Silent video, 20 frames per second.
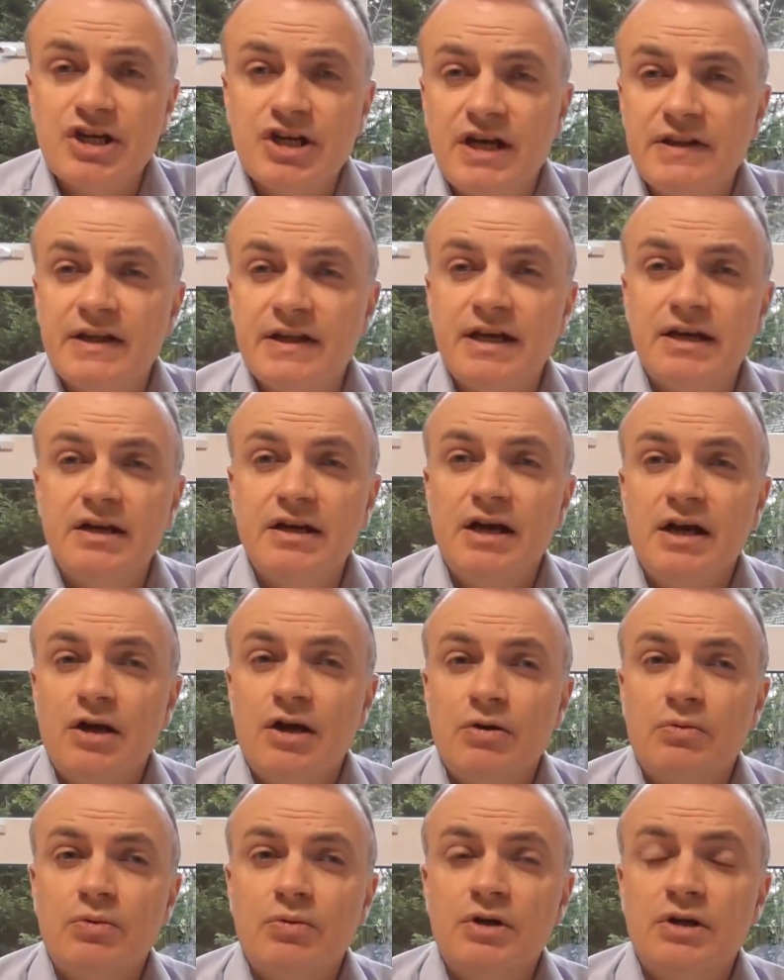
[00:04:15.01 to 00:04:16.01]
and then
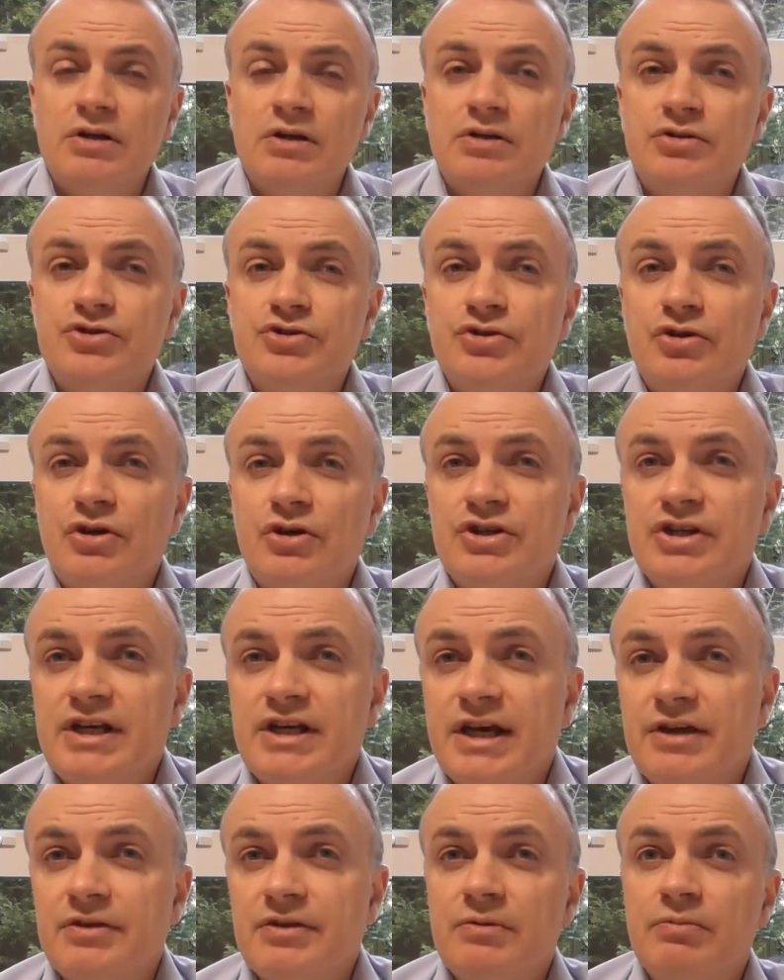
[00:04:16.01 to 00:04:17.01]
we'll draw
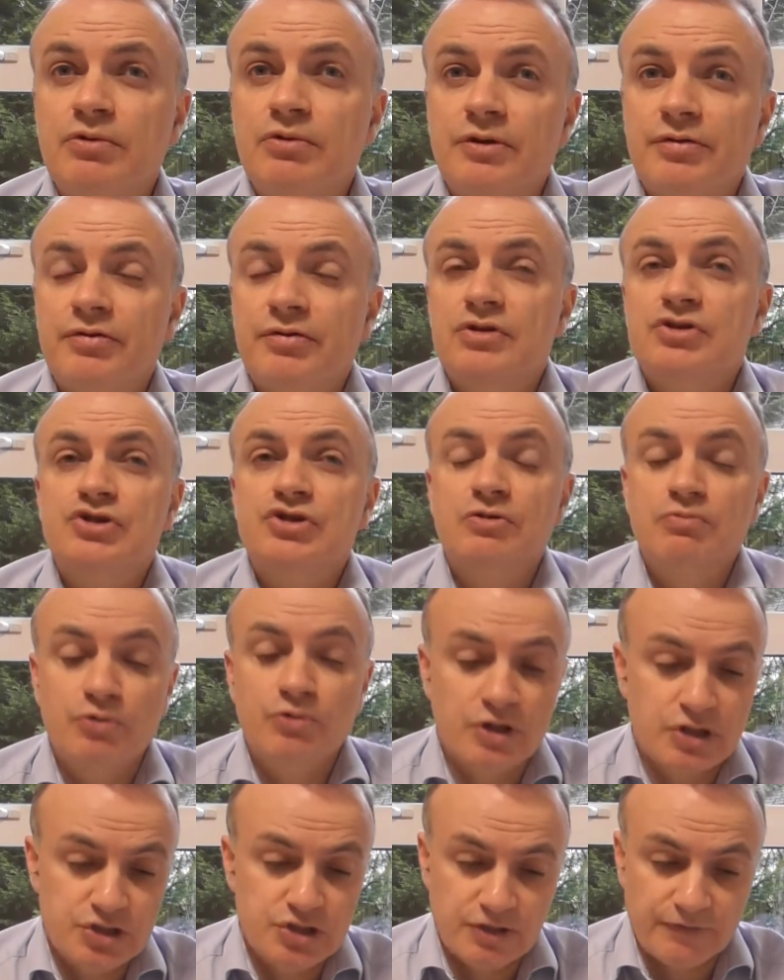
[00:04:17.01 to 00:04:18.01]
together with some
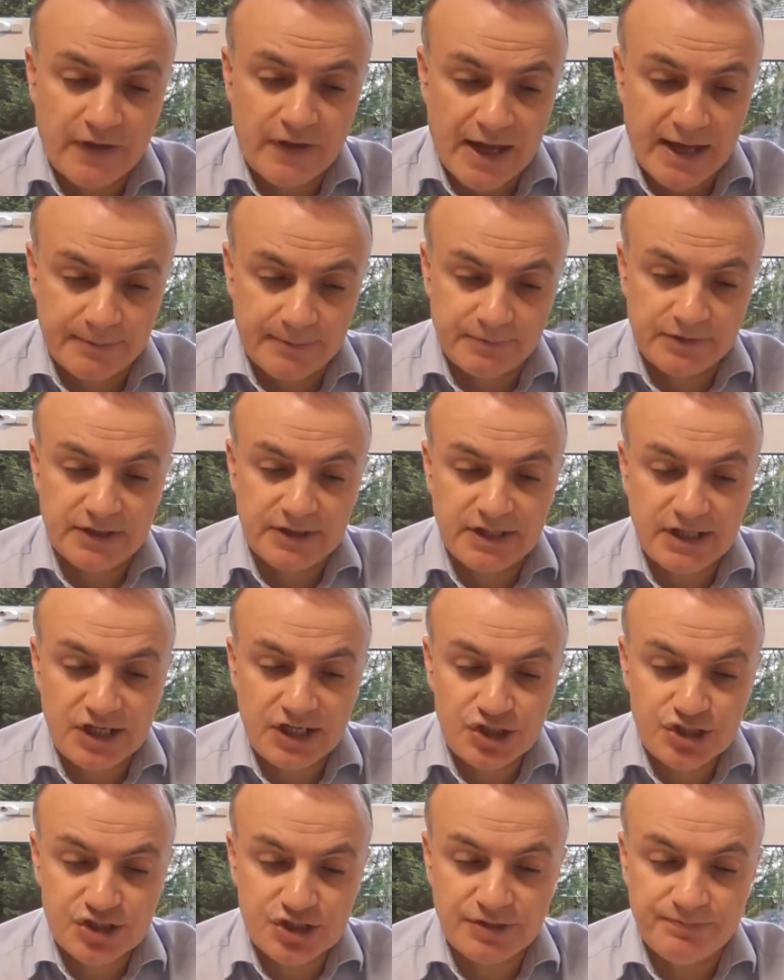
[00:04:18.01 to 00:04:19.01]
words of
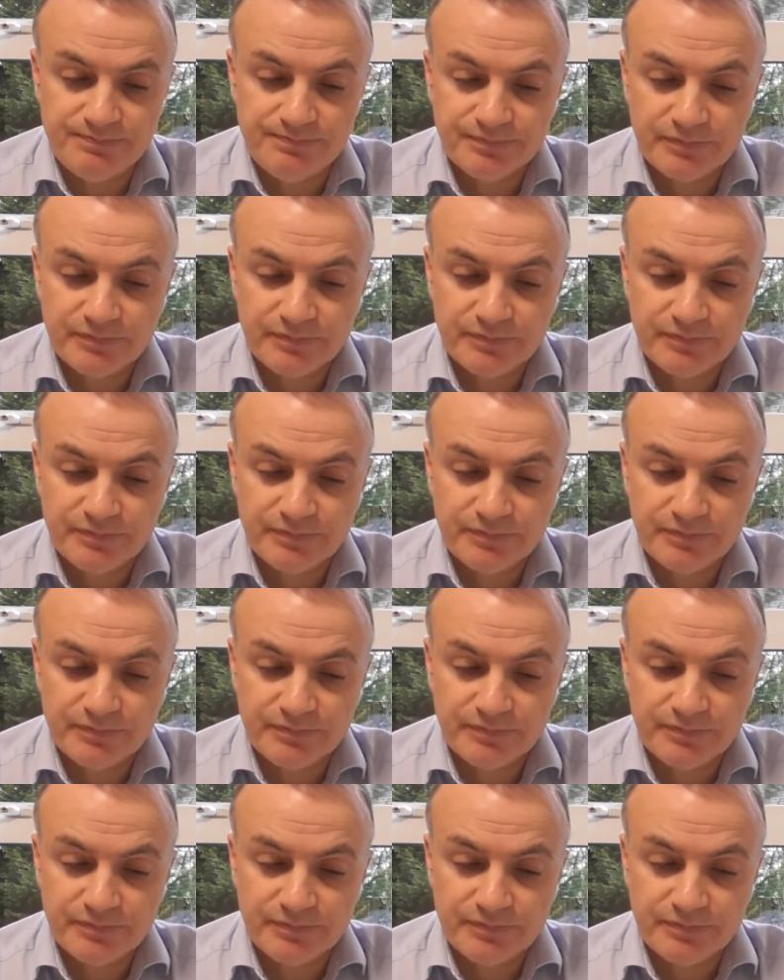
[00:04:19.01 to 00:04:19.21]
application.